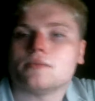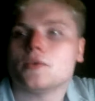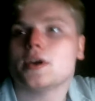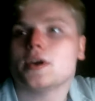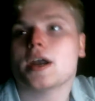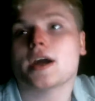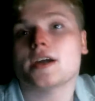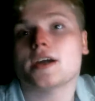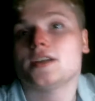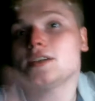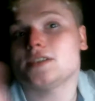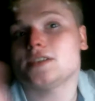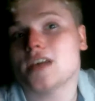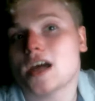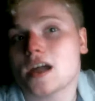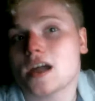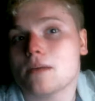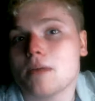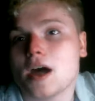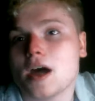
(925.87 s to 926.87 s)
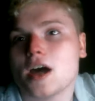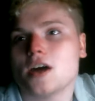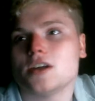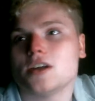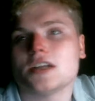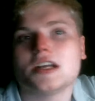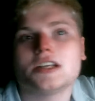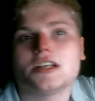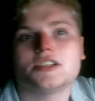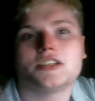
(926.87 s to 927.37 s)
We're not going to talk about
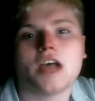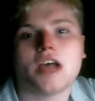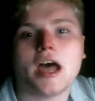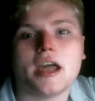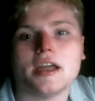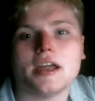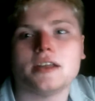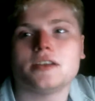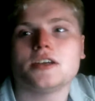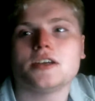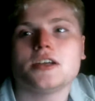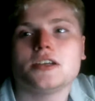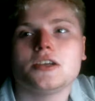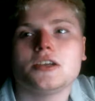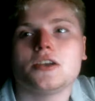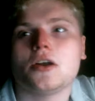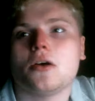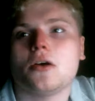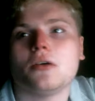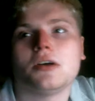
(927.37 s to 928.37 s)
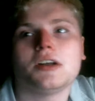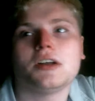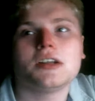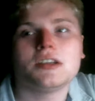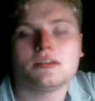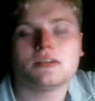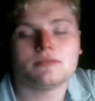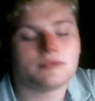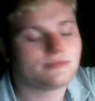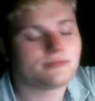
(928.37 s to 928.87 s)
giant,
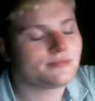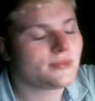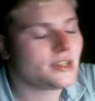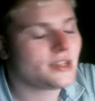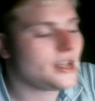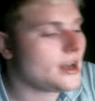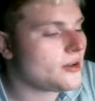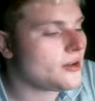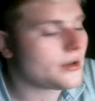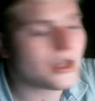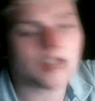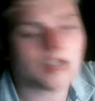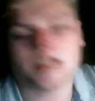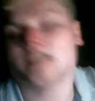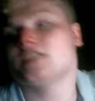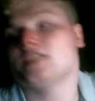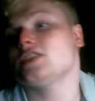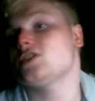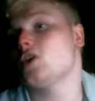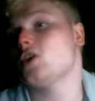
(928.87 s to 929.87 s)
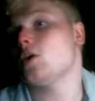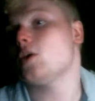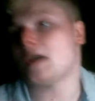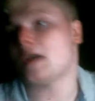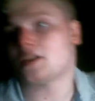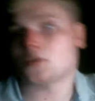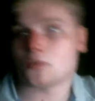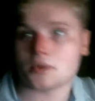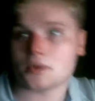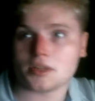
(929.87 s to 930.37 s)
let's just go
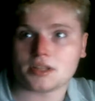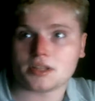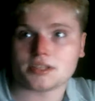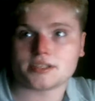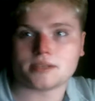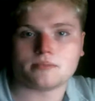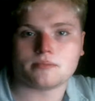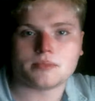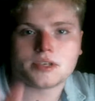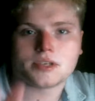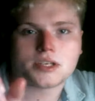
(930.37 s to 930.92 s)
back to realism.